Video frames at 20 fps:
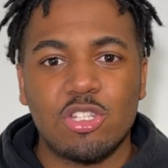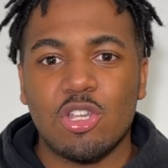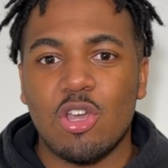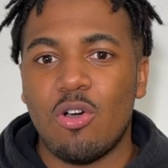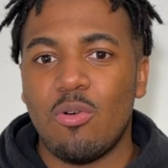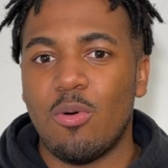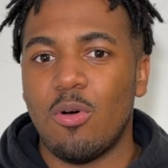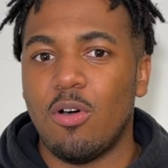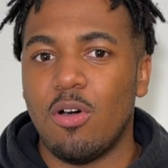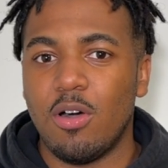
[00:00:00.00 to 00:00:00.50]

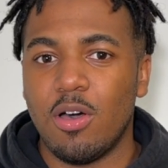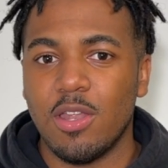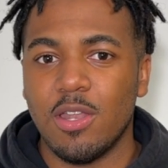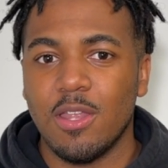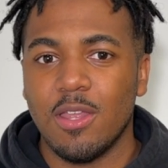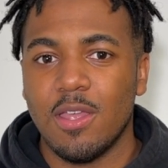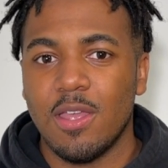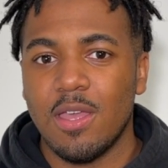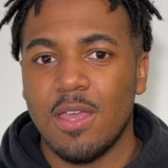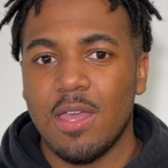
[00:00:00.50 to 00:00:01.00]
Years go
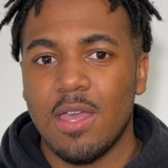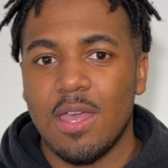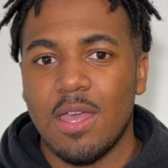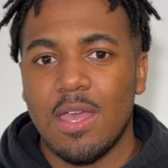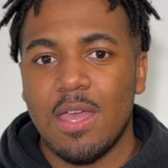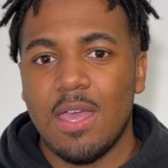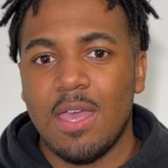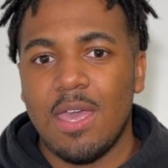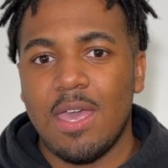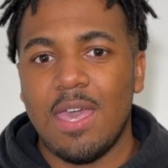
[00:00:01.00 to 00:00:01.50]
on,
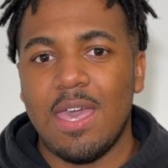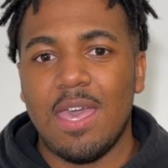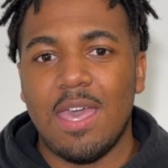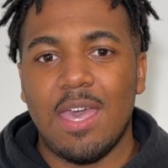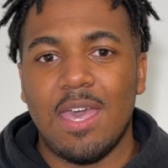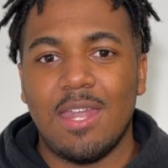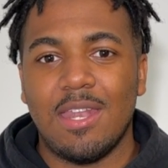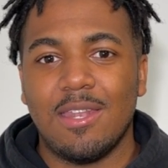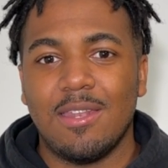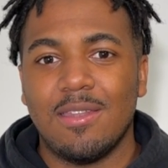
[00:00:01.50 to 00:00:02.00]

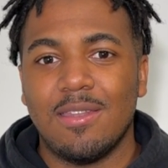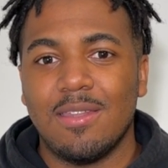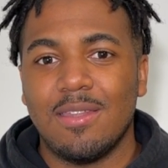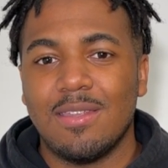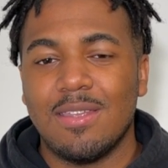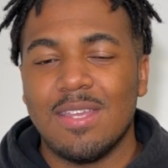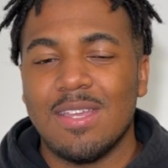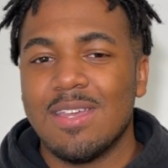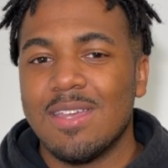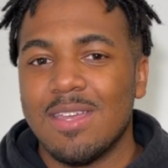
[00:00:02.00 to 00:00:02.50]
and